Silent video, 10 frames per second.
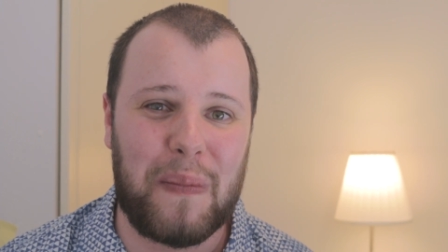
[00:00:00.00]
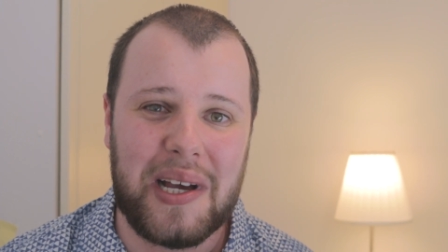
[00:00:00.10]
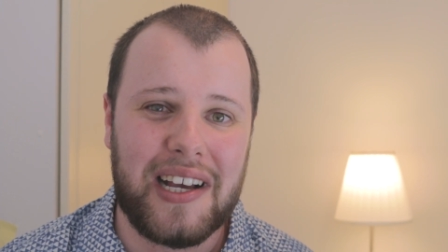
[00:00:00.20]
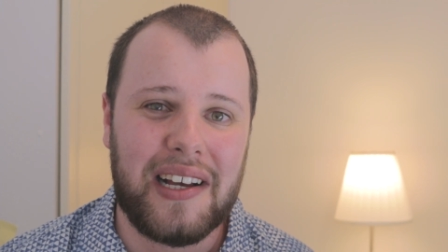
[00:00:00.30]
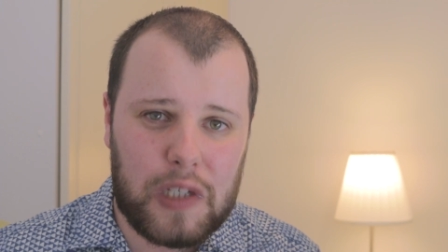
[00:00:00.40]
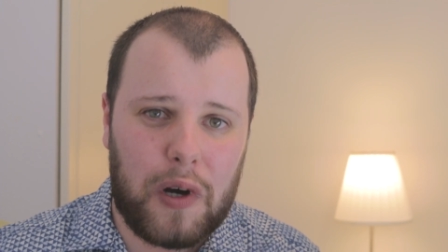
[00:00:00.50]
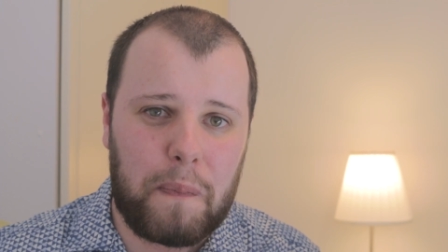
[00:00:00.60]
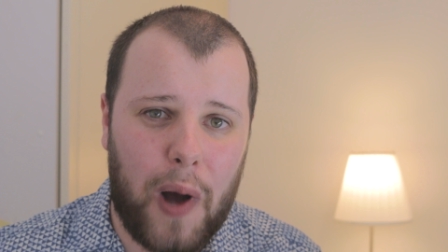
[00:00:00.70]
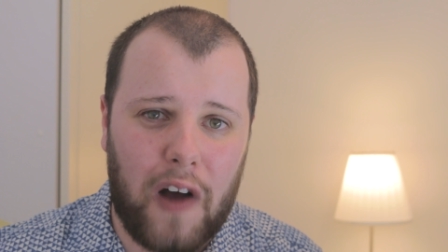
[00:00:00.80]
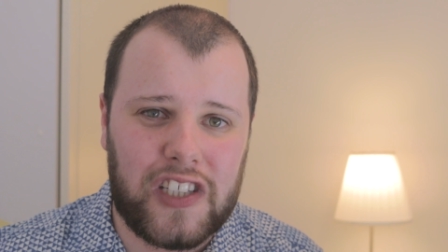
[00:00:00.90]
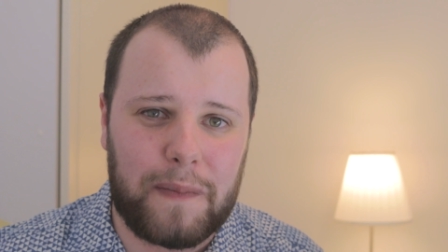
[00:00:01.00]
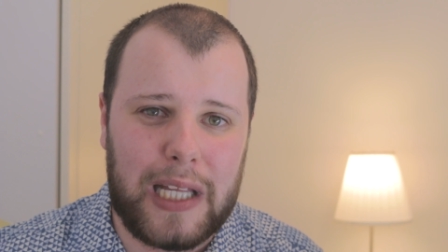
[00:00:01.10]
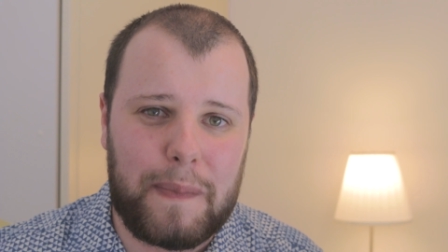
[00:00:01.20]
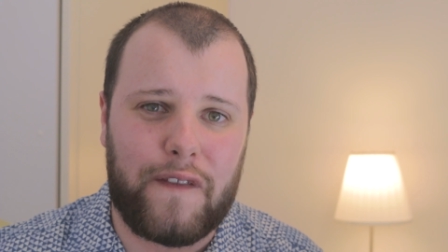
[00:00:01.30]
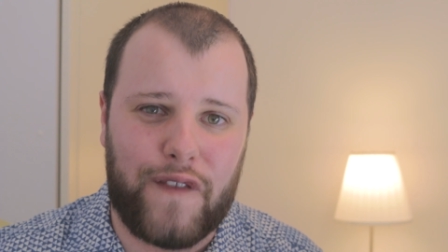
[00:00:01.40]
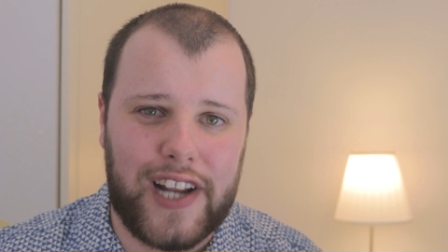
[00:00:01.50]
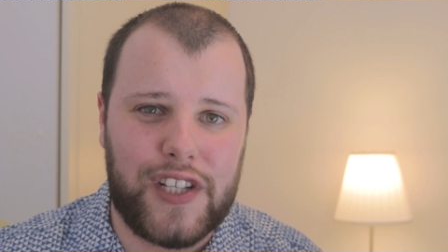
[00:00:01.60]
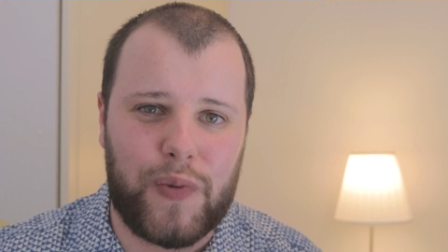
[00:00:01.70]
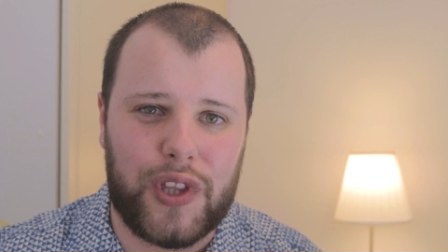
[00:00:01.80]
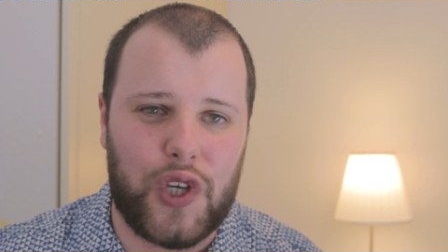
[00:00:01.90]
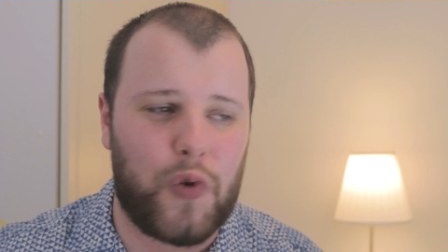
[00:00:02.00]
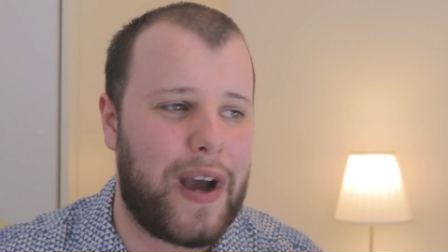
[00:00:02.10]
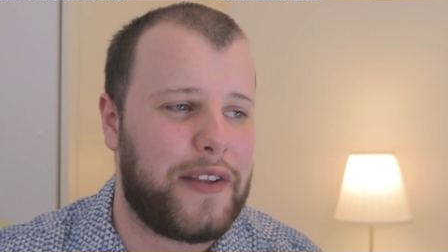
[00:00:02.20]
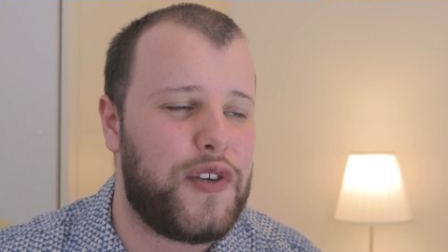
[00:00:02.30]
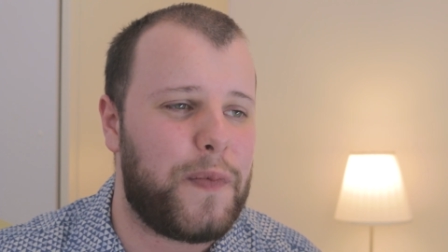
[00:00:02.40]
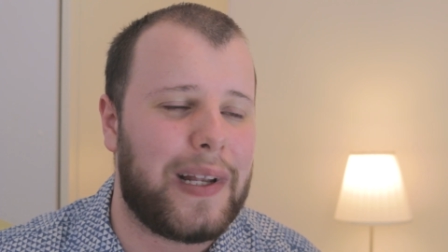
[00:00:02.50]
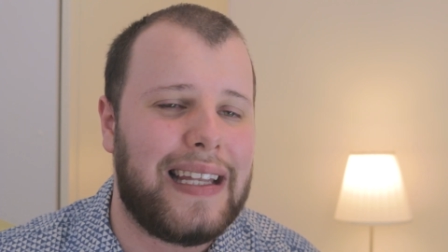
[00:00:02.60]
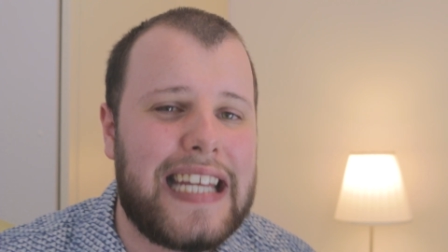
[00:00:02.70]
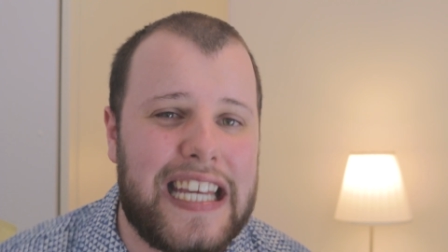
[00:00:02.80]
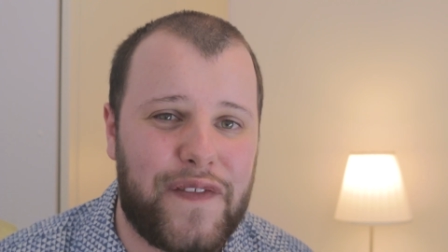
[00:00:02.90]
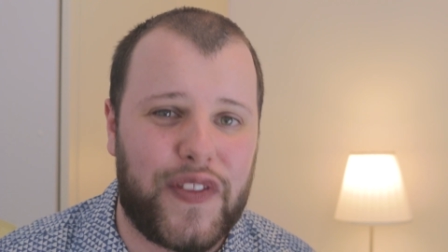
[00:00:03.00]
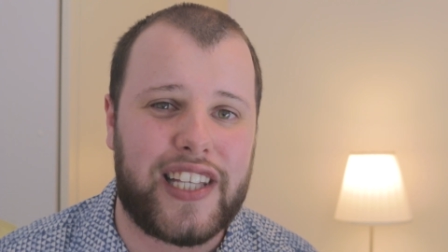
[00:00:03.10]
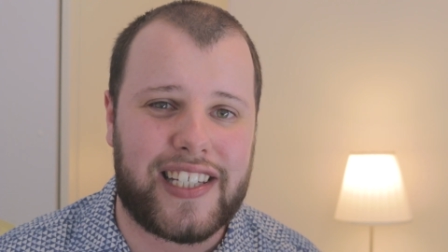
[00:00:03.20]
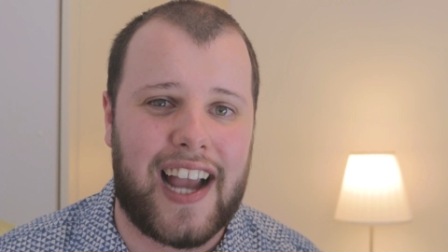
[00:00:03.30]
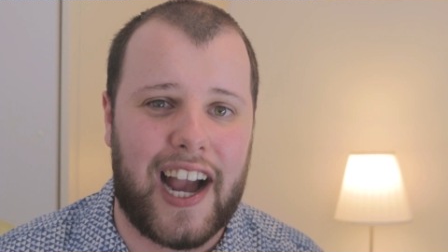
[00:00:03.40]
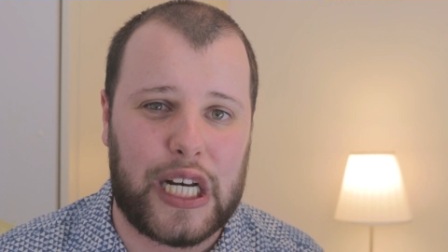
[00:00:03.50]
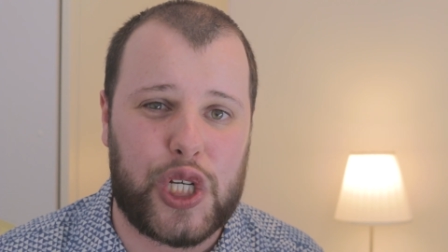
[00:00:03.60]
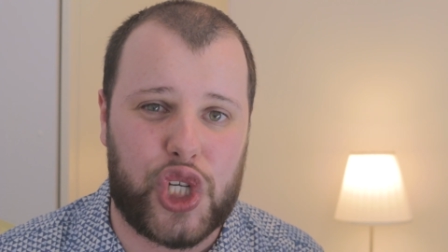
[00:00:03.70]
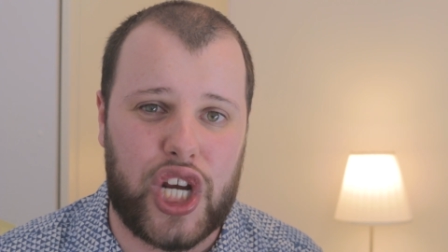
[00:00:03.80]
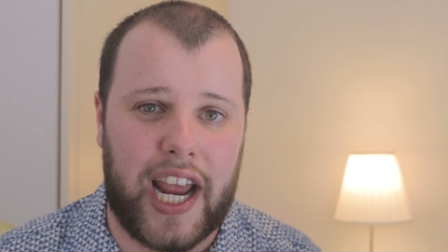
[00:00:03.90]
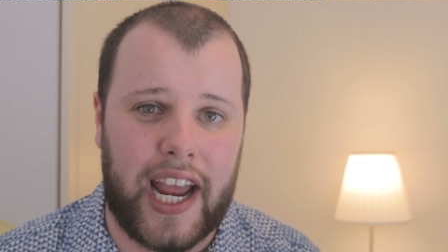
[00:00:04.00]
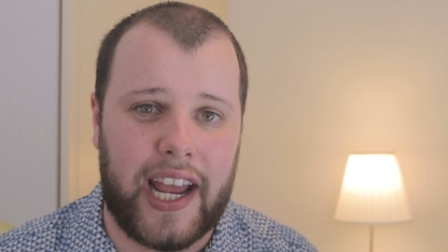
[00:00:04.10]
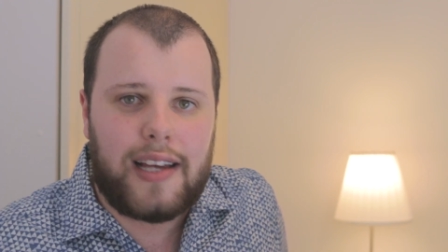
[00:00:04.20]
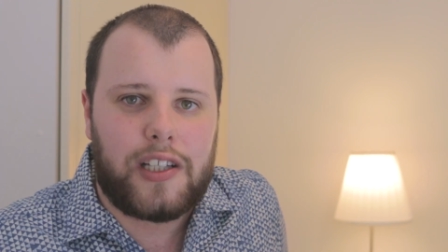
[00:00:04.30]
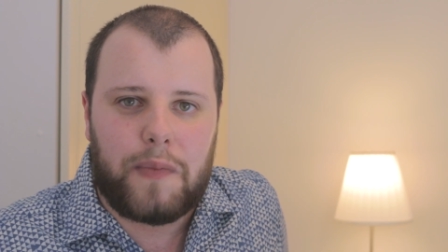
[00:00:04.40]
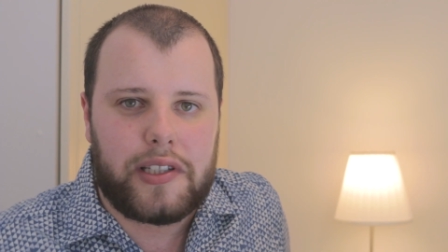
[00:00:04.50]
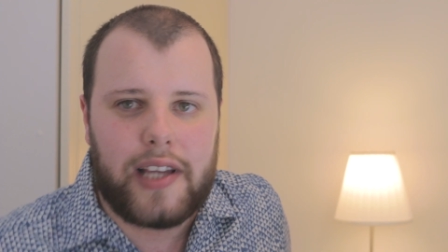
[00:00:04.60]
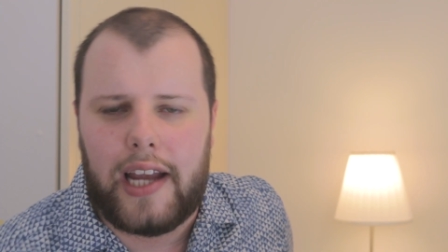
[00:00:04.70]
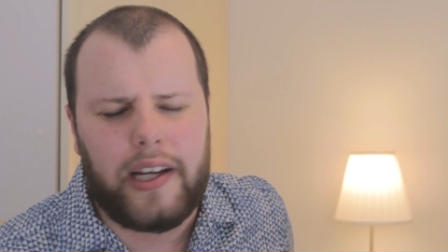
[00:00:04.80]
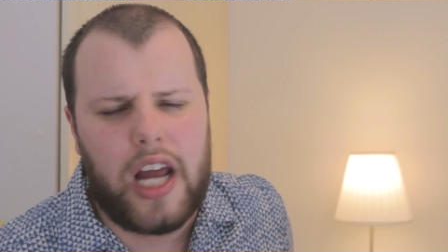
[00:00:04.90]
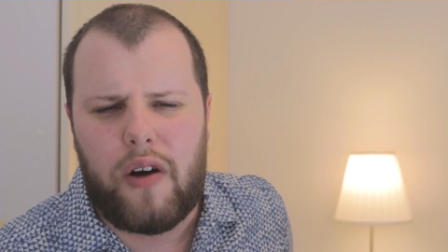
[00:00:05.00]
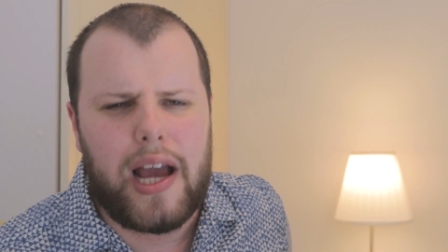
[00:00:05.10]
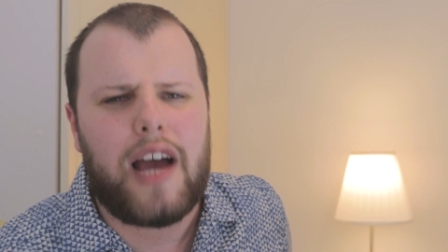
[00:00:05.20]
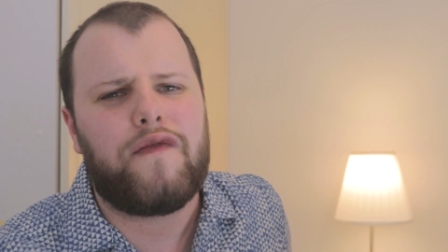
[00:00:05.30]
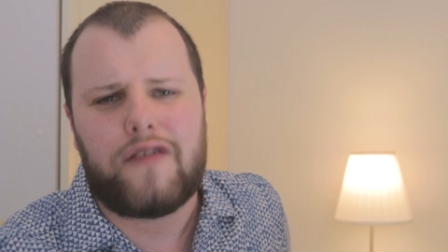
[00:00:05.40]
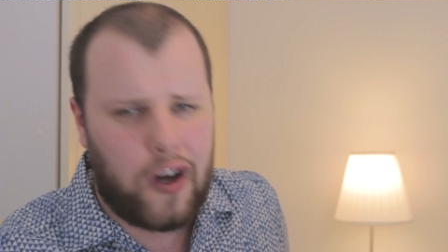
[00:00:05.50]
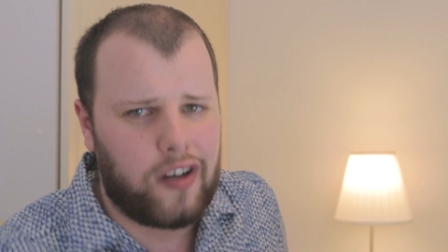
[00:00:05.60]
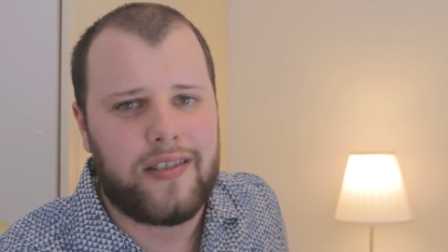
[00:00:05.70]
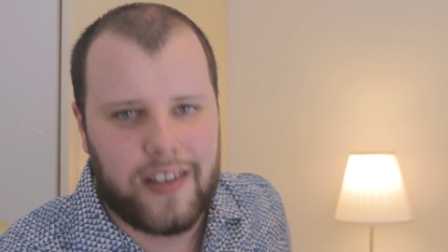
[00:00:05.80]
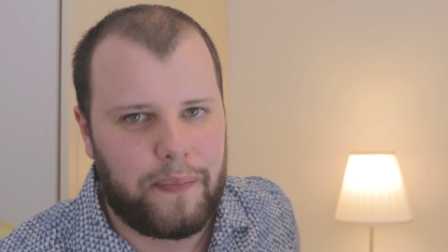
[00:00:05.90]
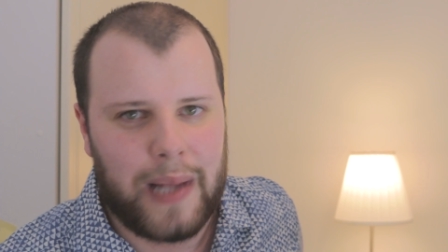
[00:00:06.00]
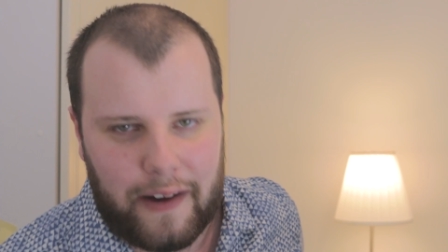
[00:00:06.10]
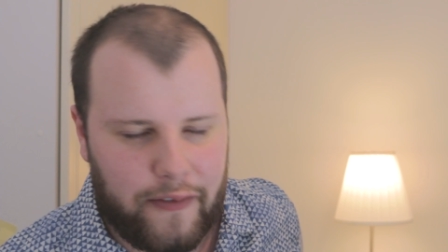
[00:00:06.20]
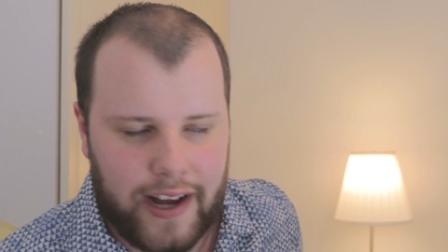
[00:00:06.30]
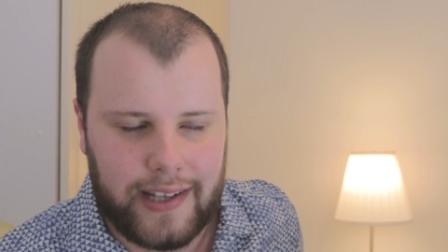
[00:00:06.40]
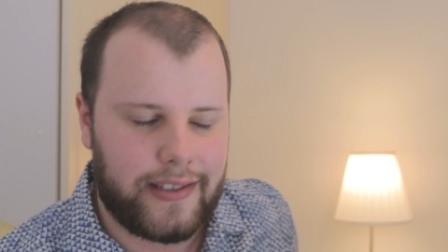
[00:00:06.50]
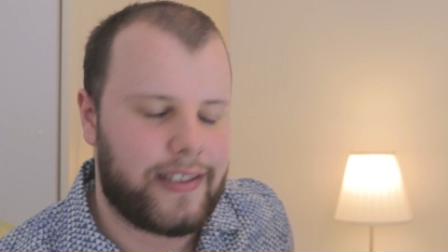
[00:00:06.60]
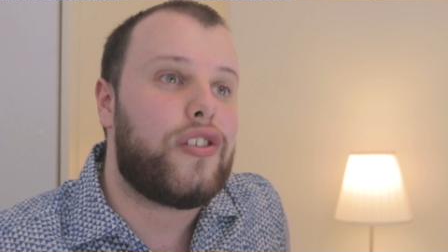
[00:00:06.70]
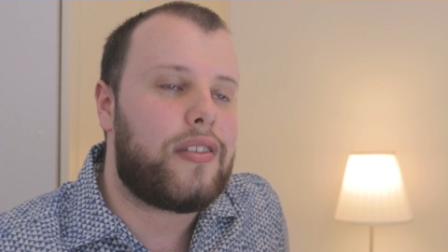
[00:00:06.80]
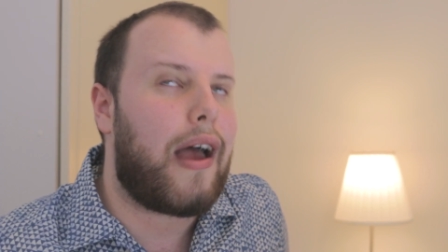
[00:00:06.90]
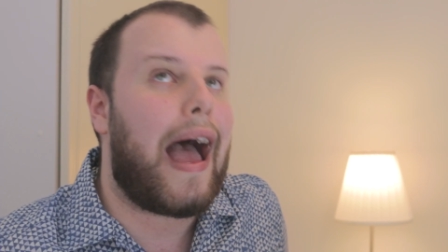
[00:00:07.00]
How could someone possibly be friends with you when you believe this kind of shit? It's like someone saying, you know, I have tons of black friends. I just